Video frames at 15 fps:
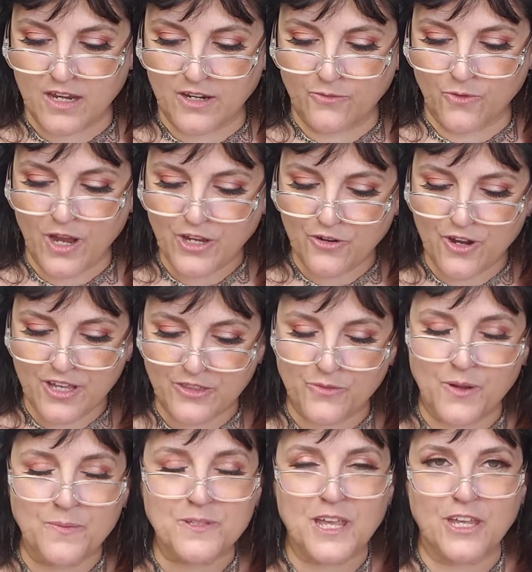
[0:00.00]
while you're on the
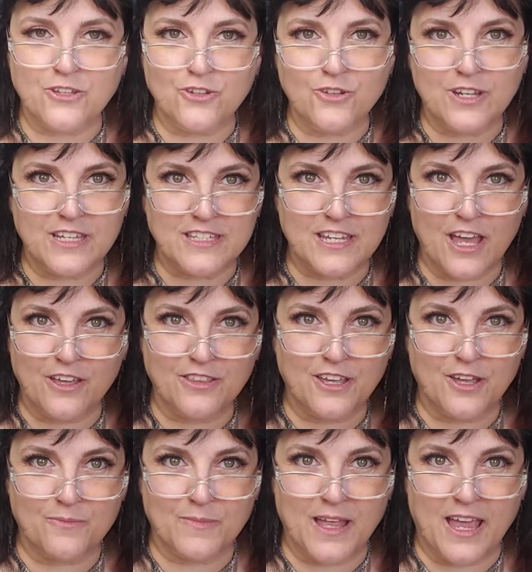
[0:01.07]
website, you can tell
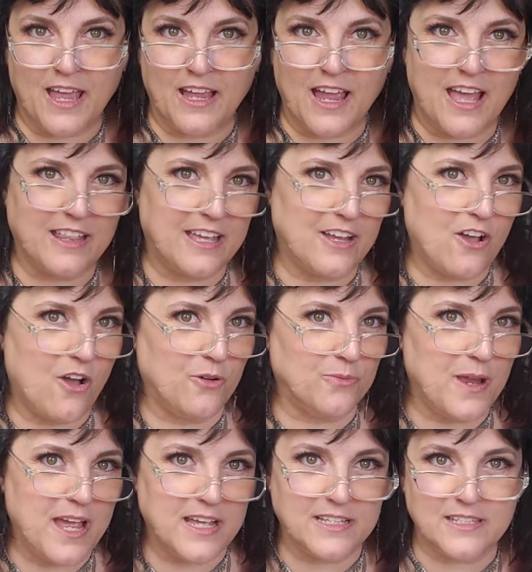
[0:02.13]
them, like, I like all
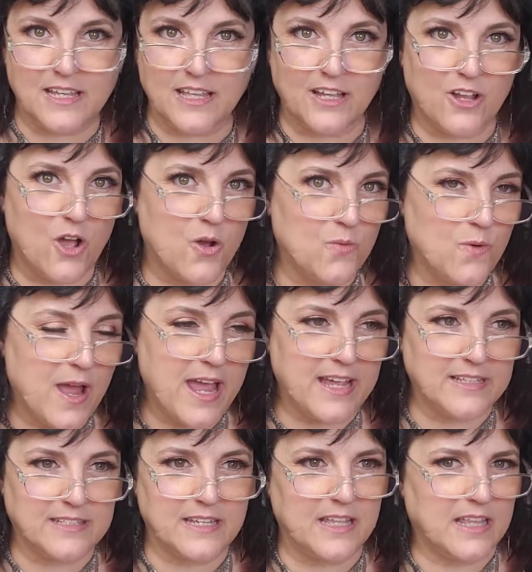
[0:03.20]
reds, I like all
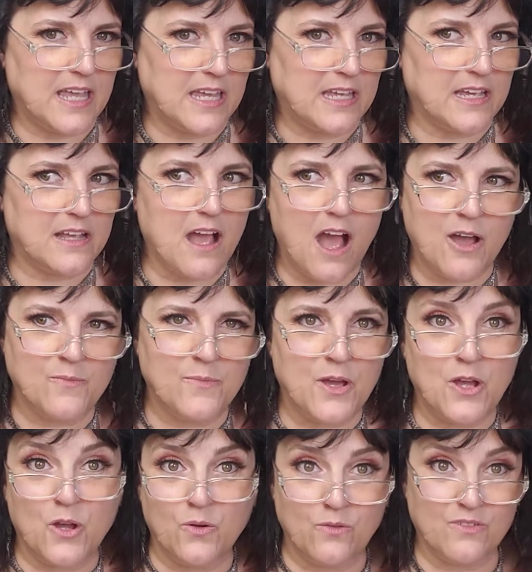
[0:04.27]
whites, I like a
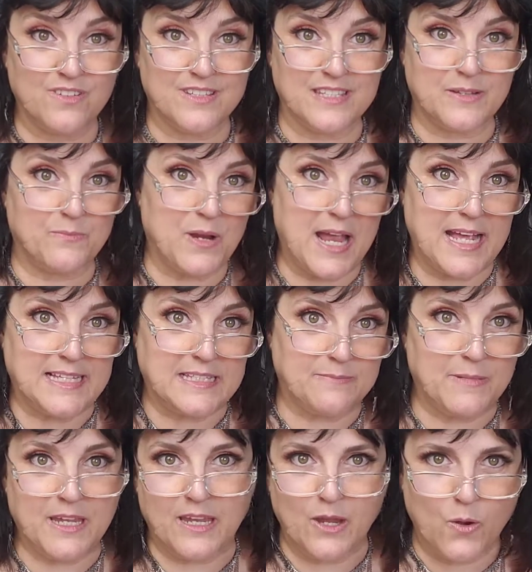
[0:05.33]
combo. Surprise
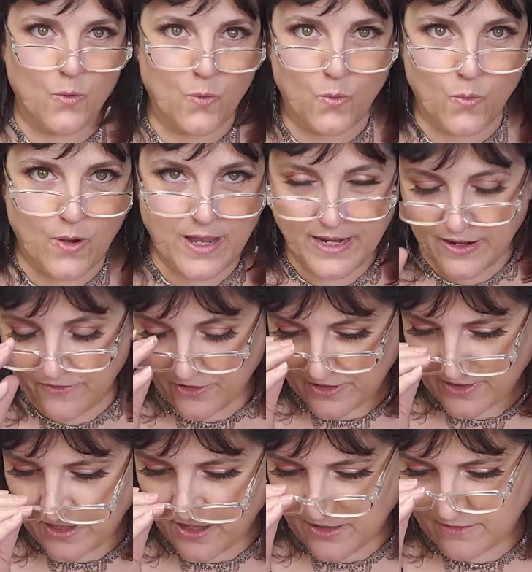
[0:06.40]
me, whatever.
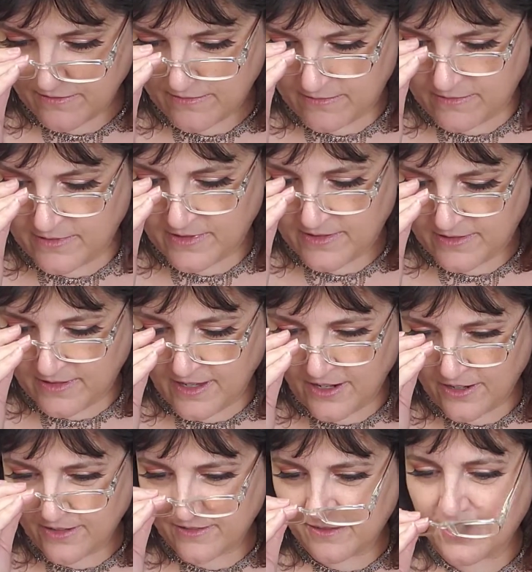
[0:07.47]
They'll
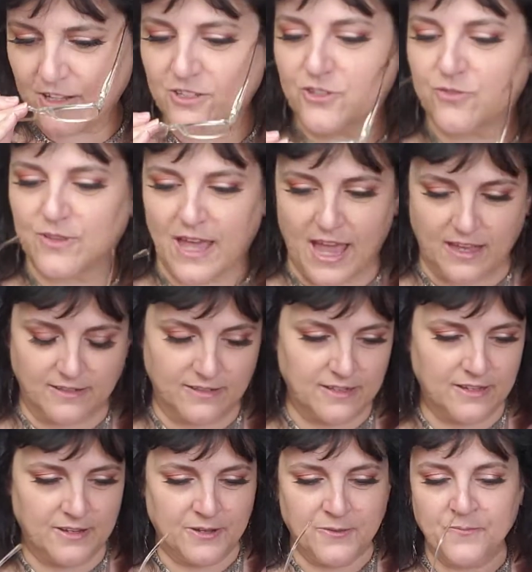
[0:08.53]
do that.
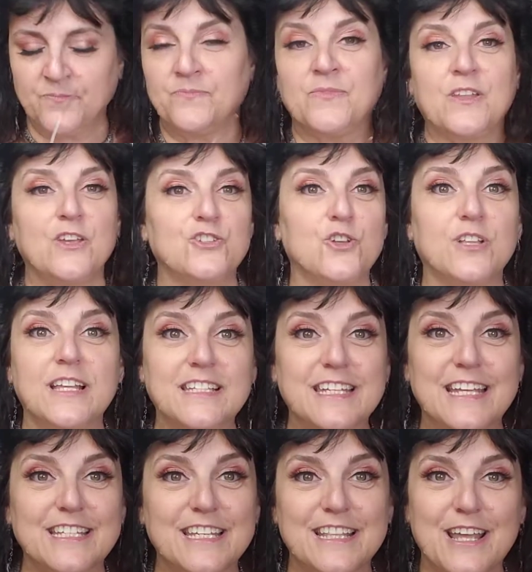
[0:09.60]
So let's
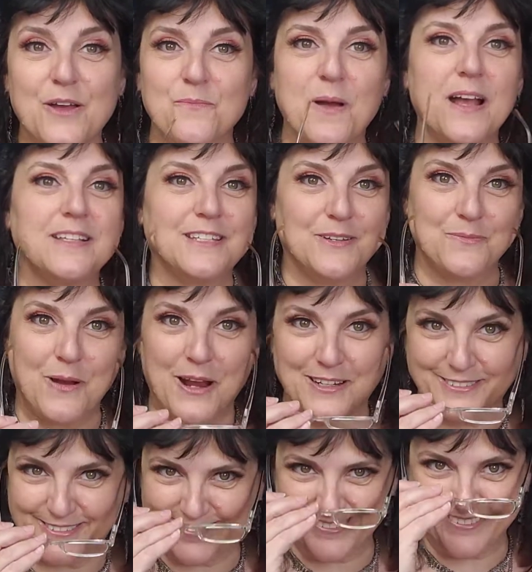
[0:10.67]
get to the unboxing part.
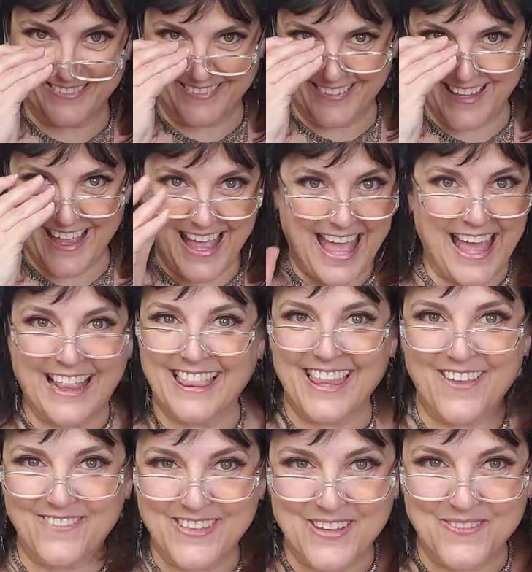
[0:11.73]
I
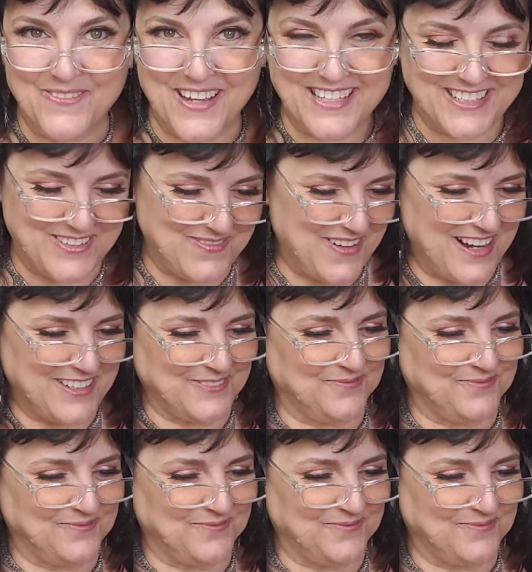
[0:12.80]
love the unboxing part.